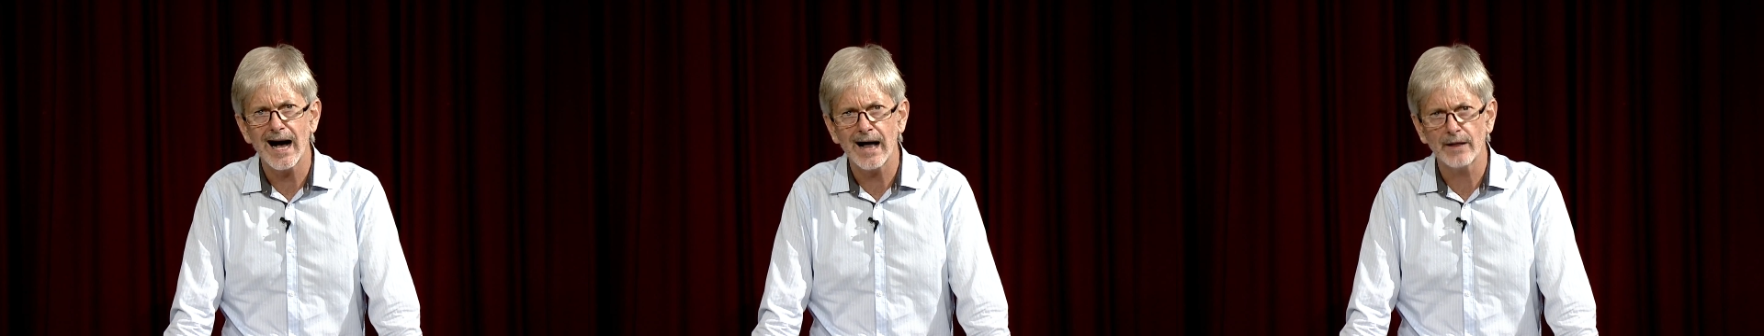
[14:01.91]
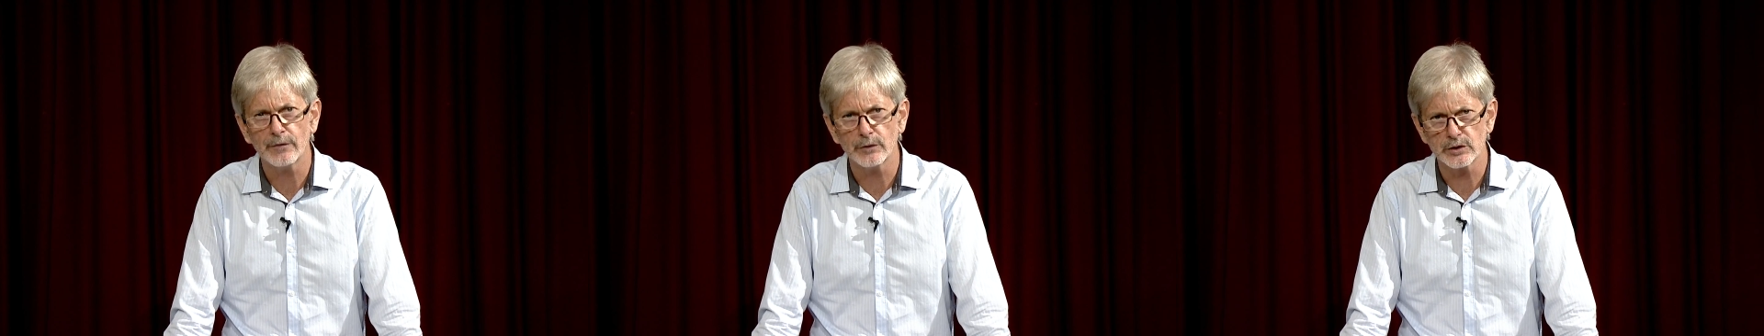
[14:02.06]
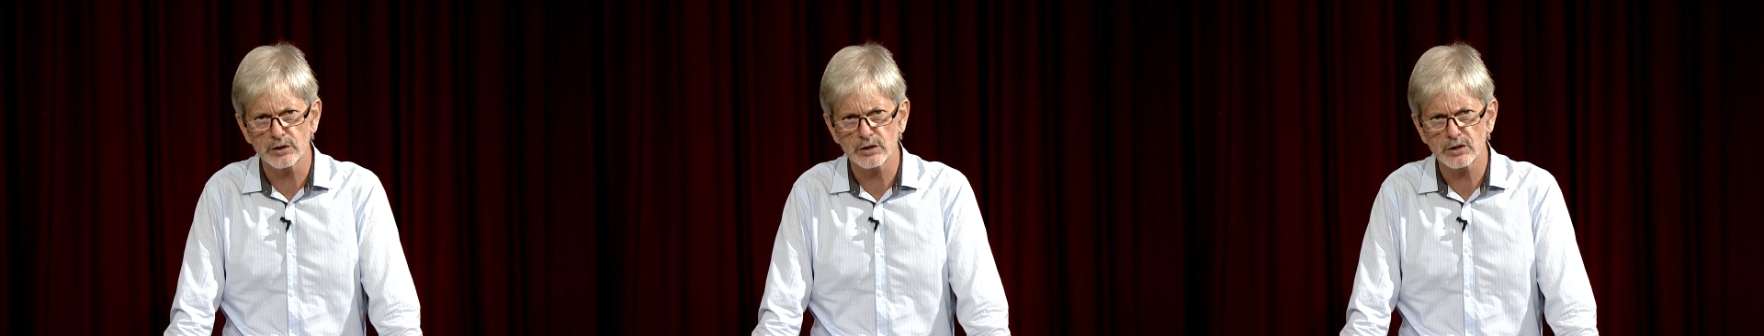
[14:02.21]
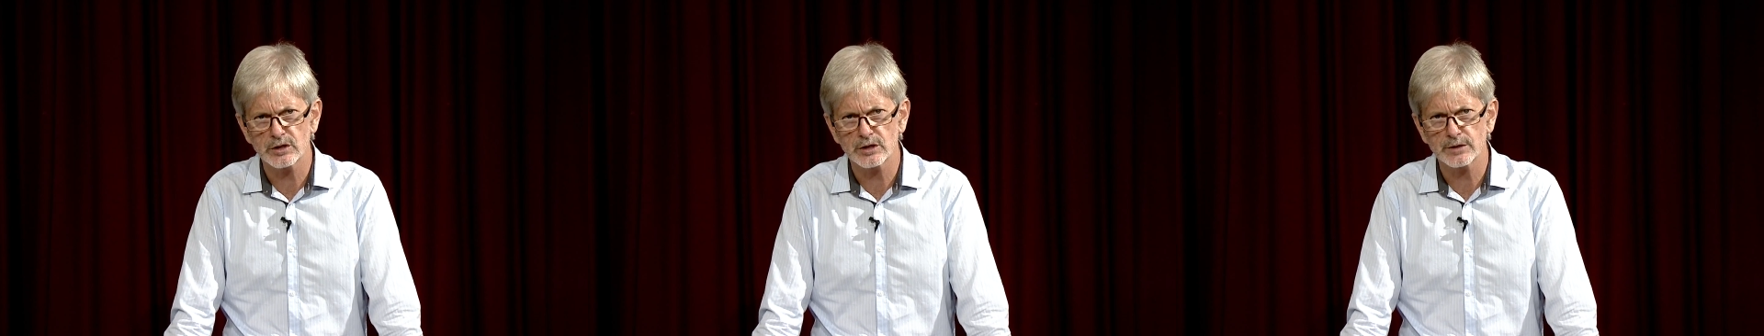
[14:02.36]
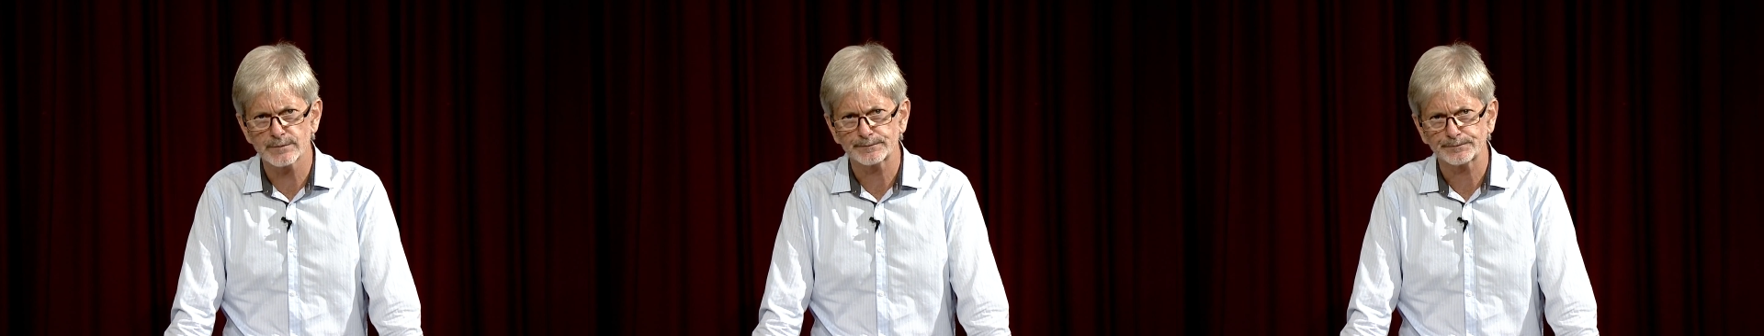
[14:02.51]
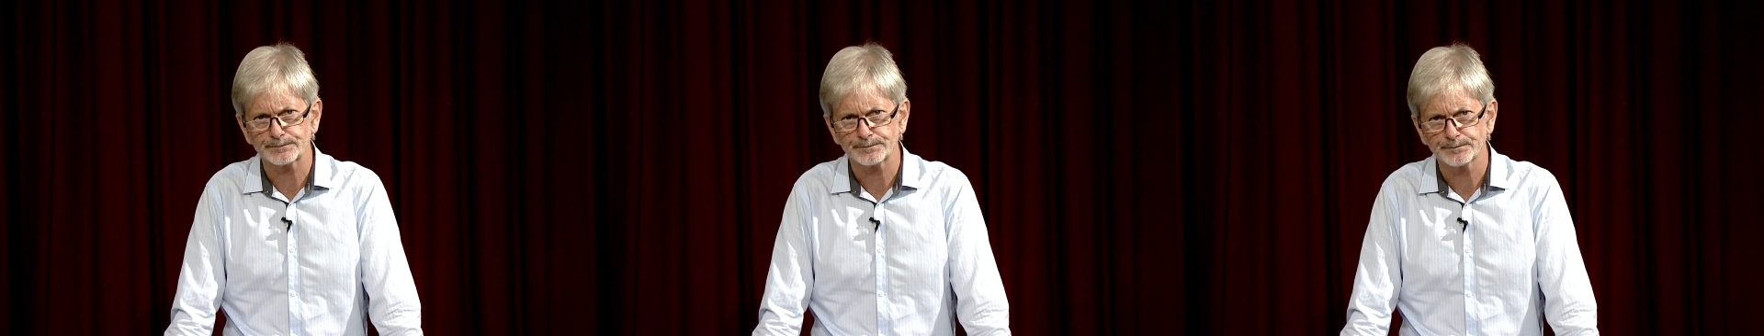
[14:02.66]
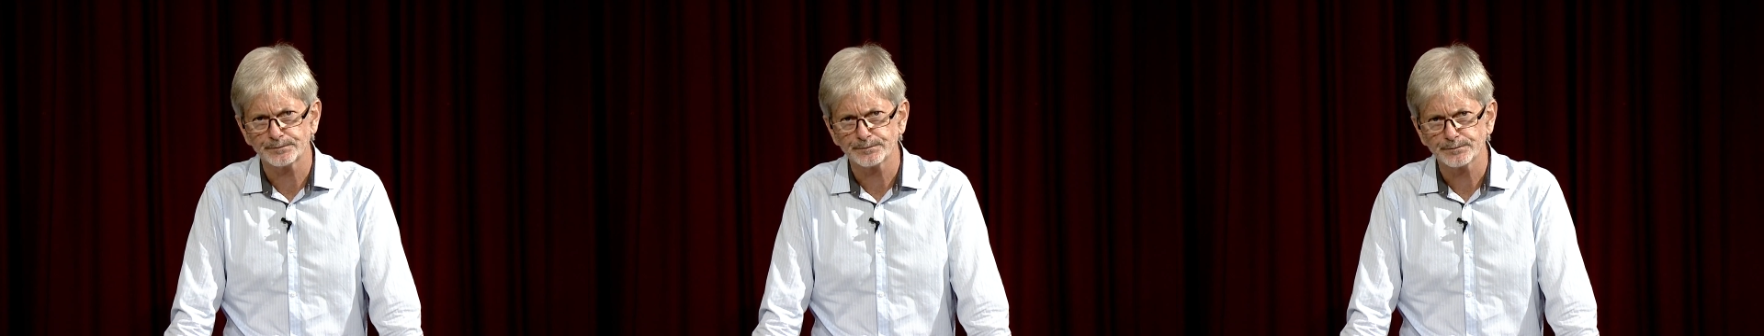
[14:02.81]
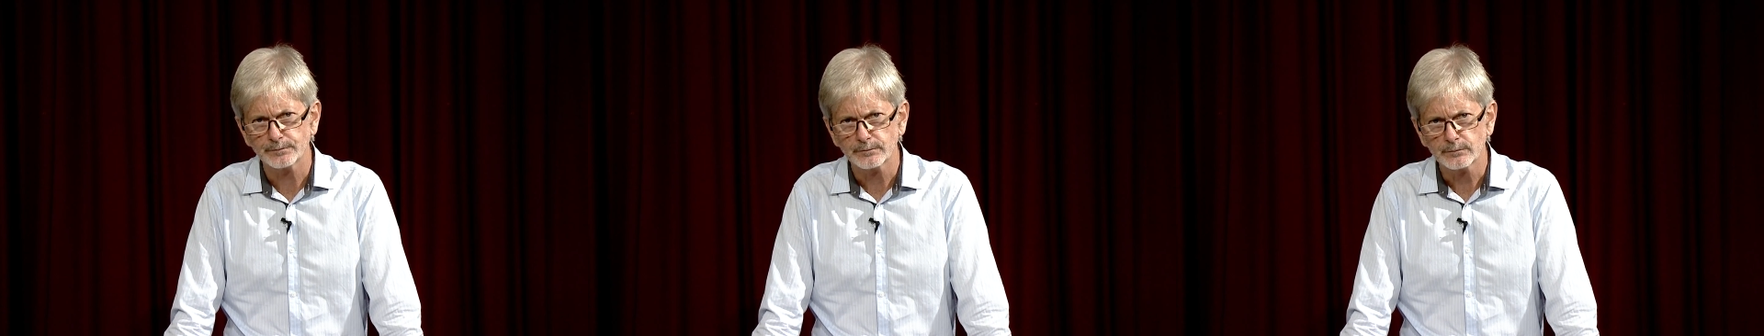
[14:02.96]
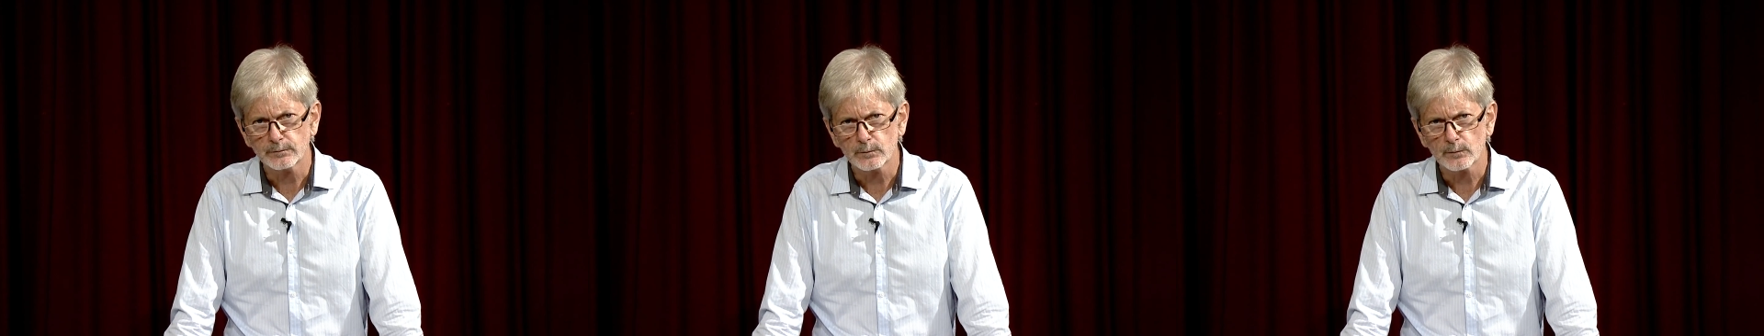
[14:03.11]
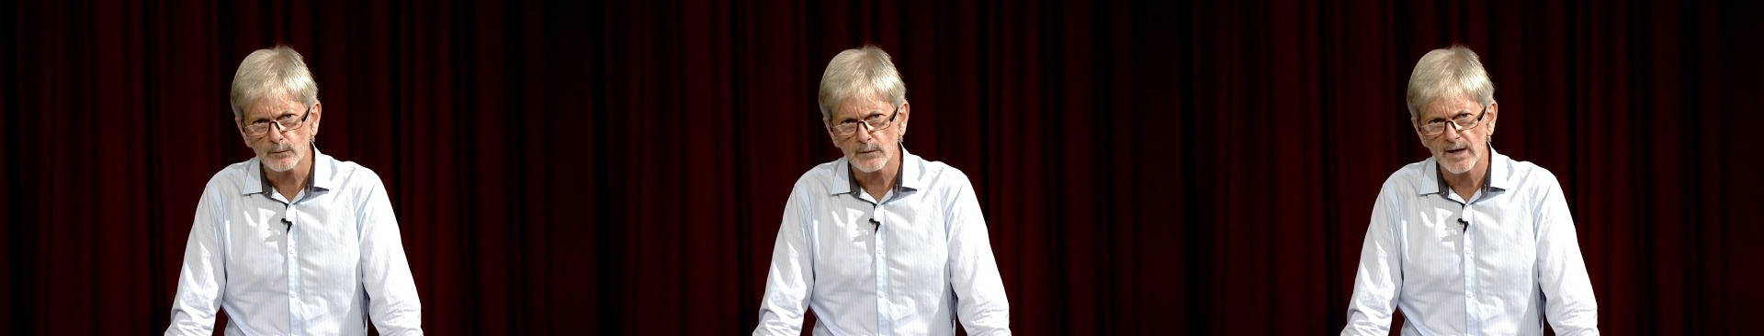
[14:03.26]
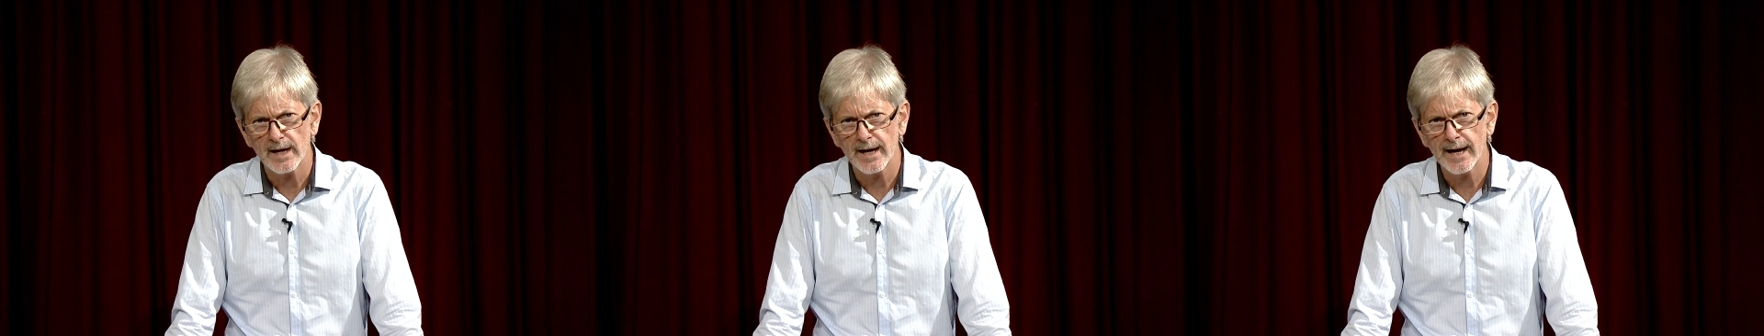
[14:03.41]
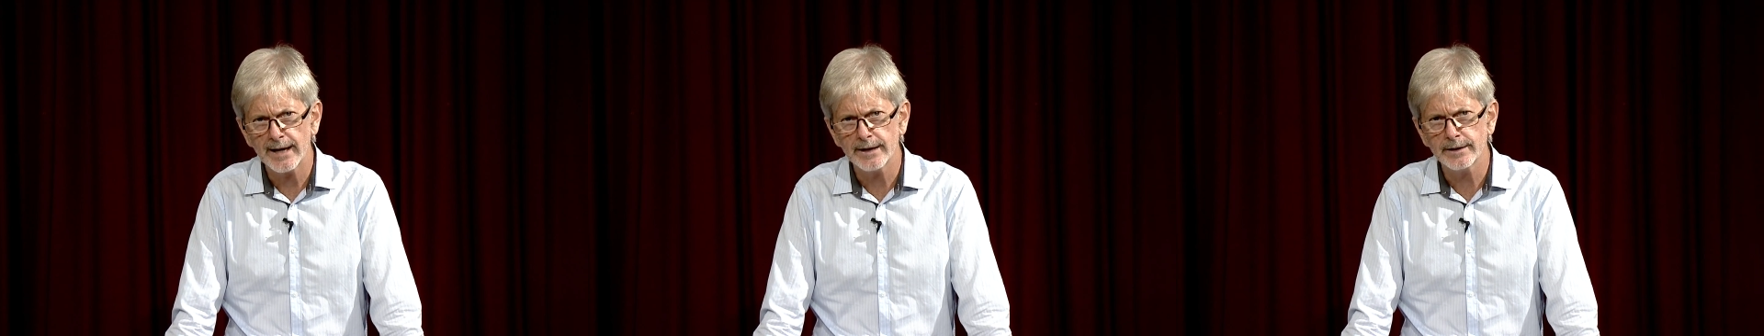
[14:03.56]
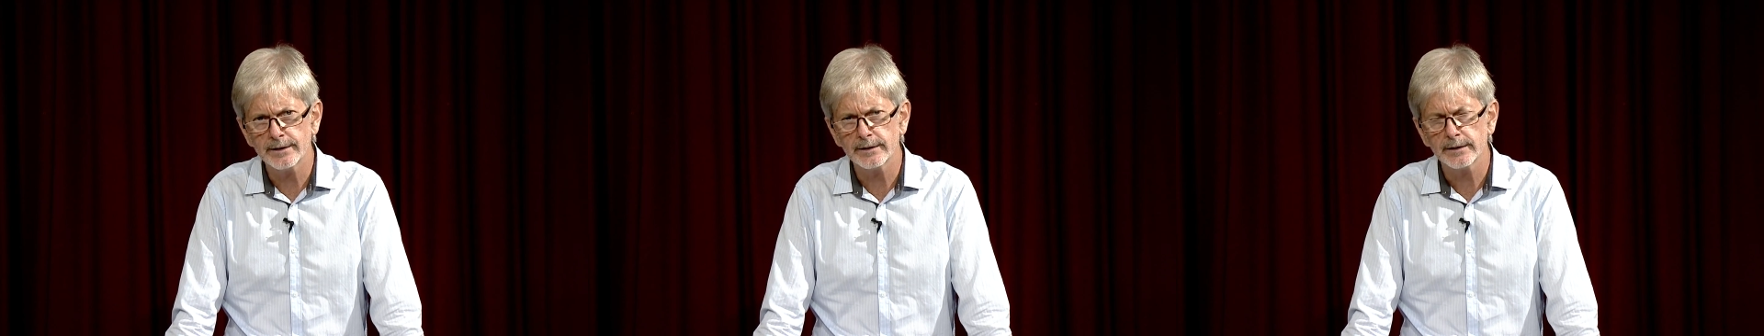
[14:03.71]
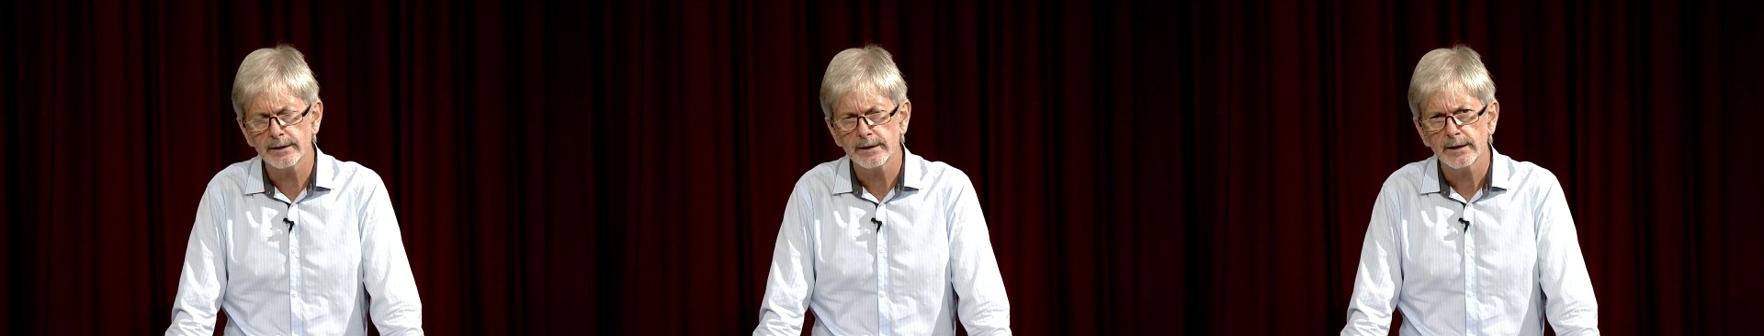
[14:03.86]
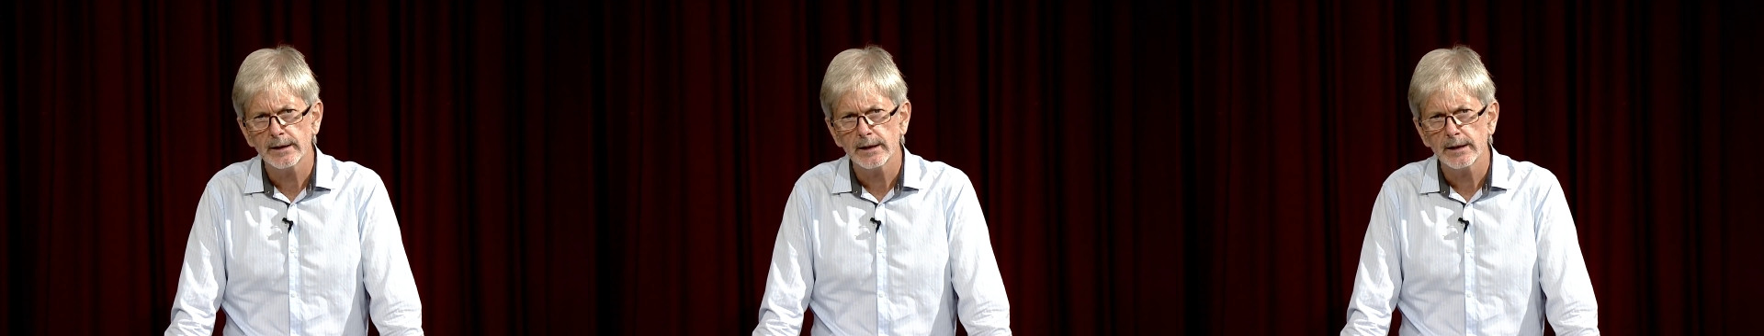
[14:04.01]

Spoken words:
others. And